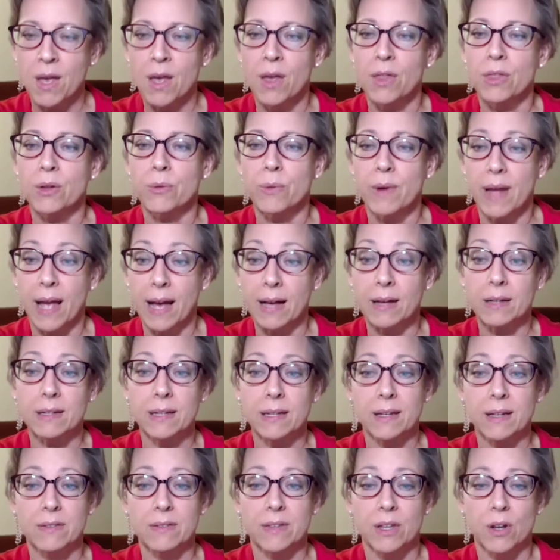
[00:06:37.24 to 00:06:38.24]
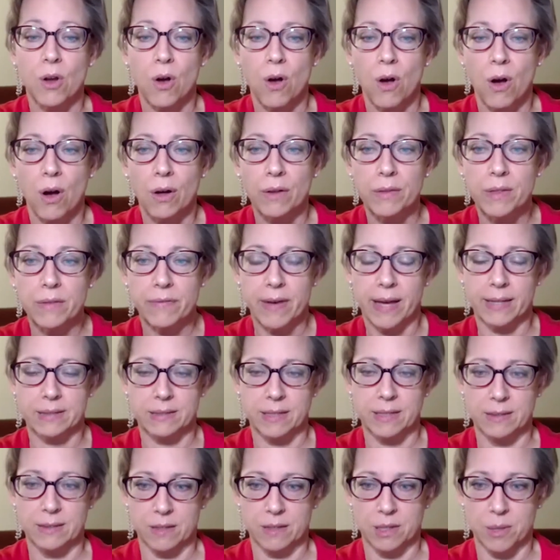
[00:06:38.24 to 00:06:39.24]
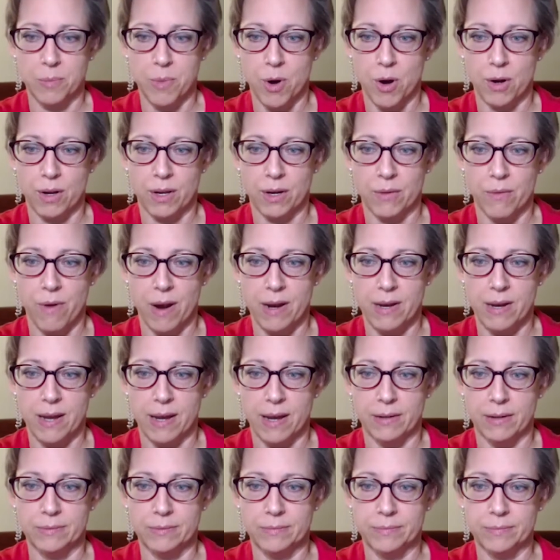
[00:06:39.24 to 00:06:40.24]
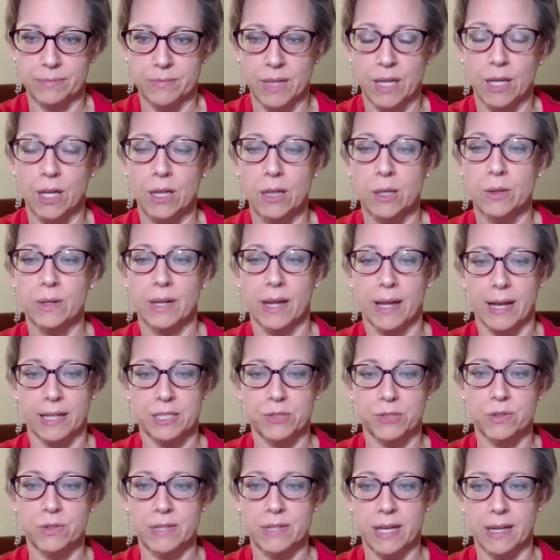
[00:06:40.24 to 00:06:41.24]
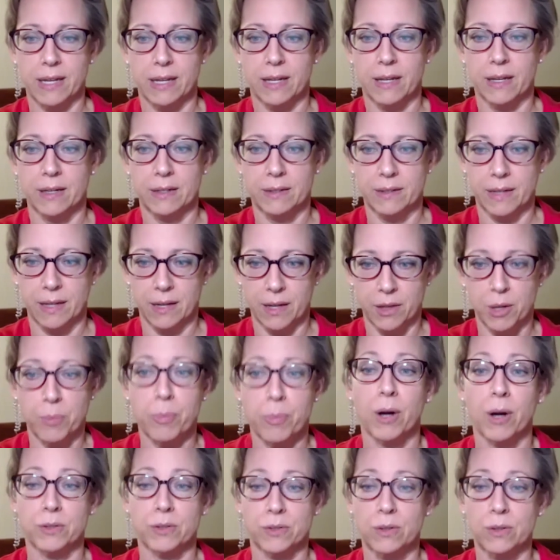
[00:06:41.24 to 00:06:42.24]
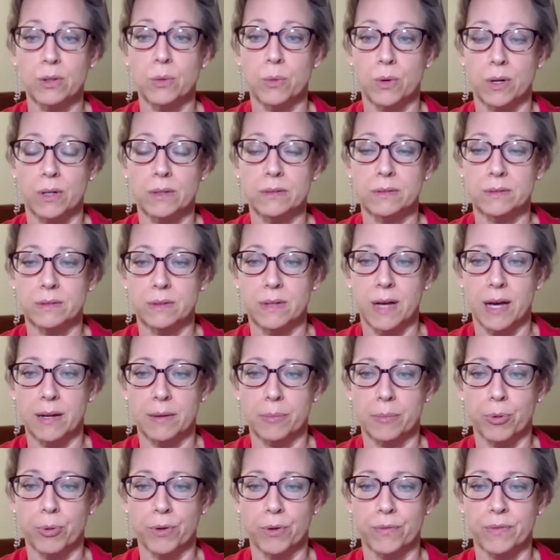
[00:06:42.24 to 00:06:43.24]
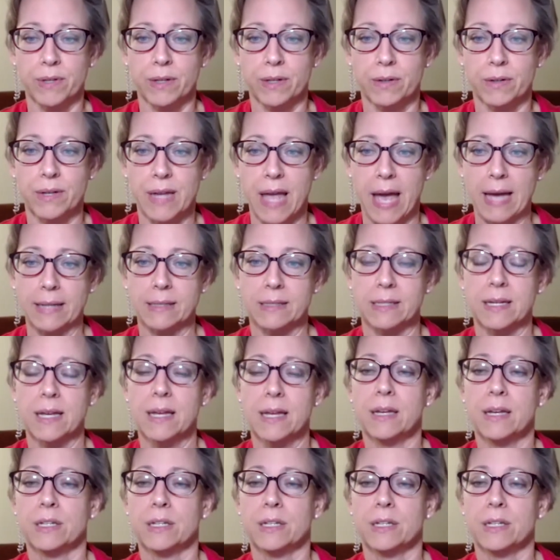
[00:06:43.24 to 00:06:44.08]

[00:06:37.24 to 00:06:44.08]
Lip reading: The reality is that all the vaccines on the market right now, including AstraZeneca and other parts of the world, not approved here yet,